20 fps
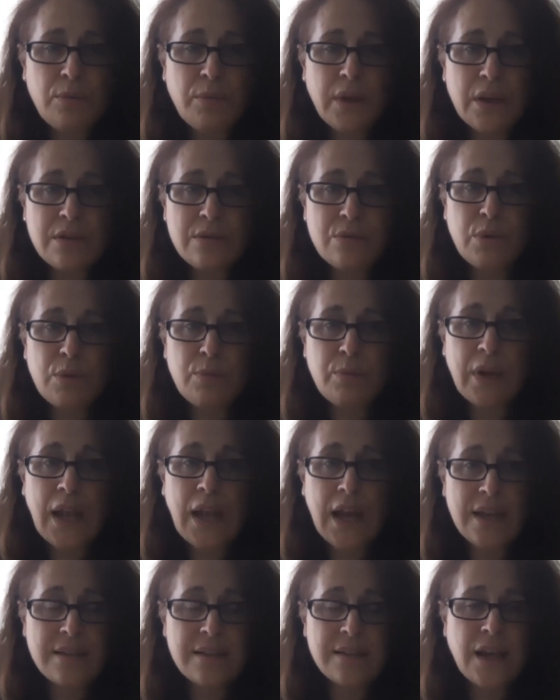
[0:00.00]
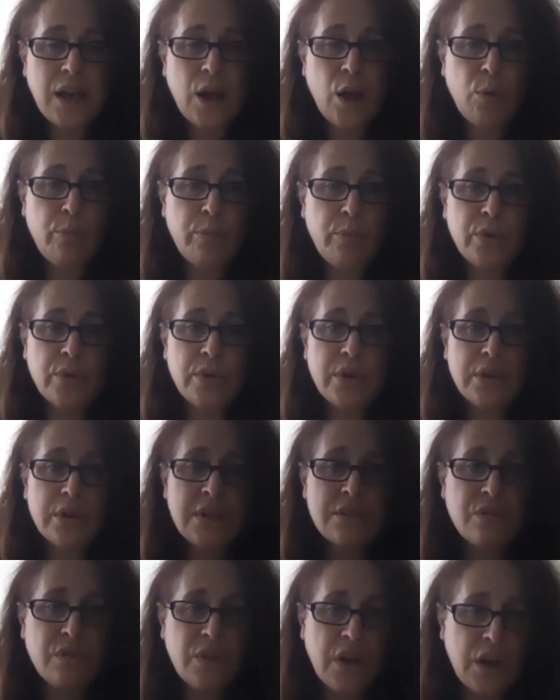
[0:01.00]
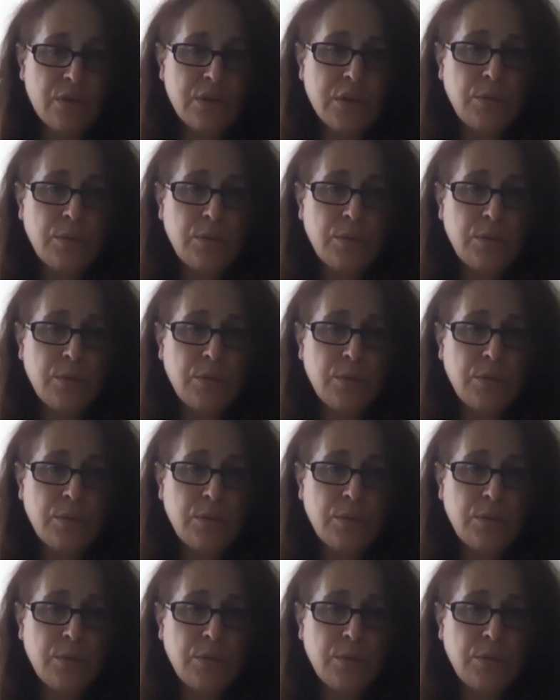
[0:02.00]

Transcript: because we've been asked to help build at least 5